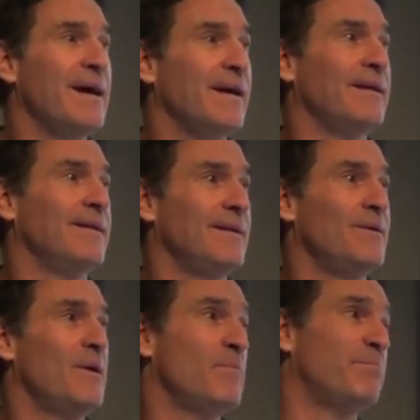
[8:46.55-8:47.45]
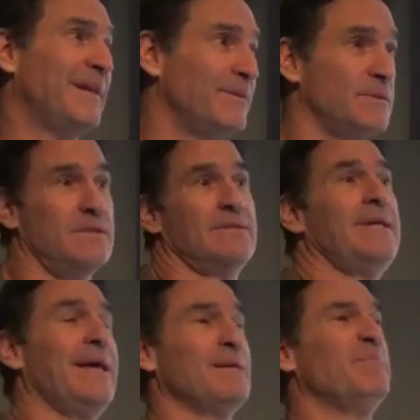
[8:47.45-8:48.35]
I, but it was
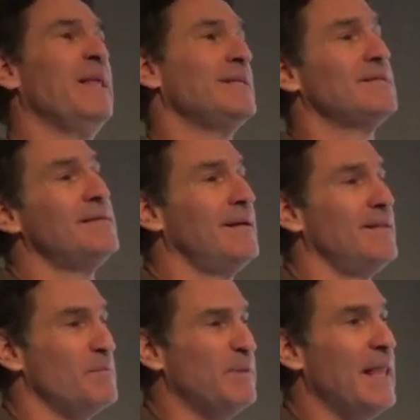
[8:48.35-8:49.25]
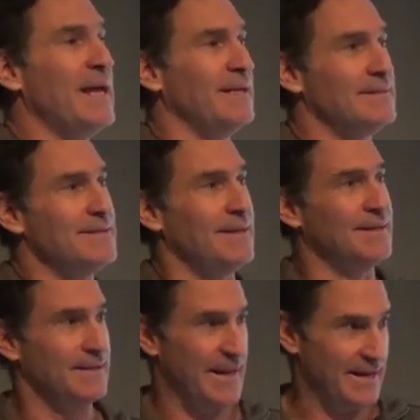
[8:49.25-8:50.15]
taking place instead of the plains
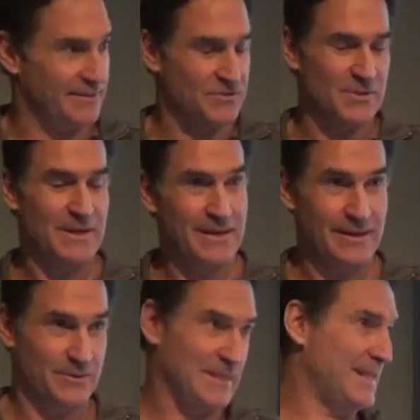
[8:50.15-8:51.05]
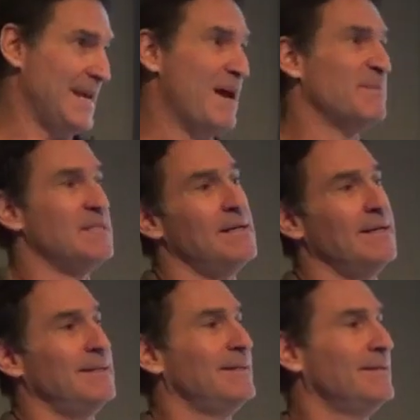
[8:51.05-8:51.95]
in natives. It was in the
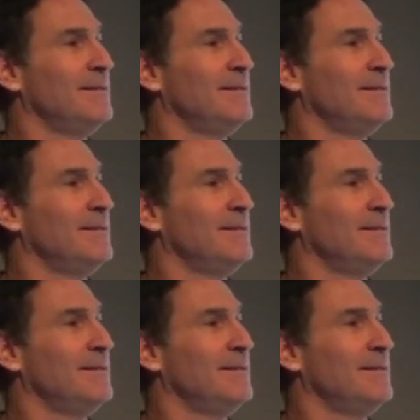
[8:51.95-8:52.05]
Amazon.